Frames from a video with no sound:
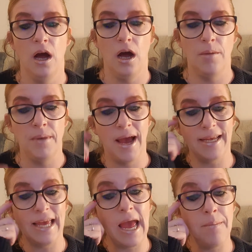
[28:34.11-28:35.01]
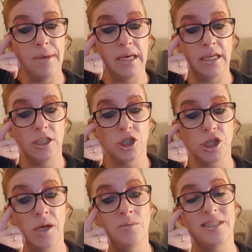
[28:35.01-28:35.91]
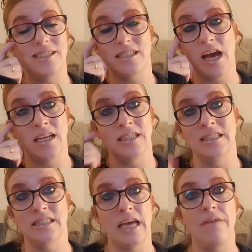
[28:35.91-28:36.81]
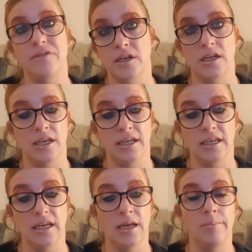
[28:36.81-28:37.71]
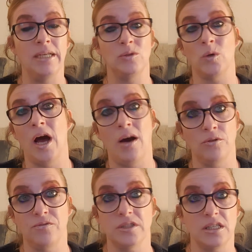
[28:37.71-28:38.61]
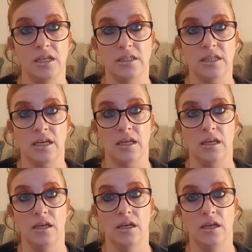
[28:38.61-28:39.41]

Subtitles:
Now, Kemi, she was detained indefinitely in a mental health facility.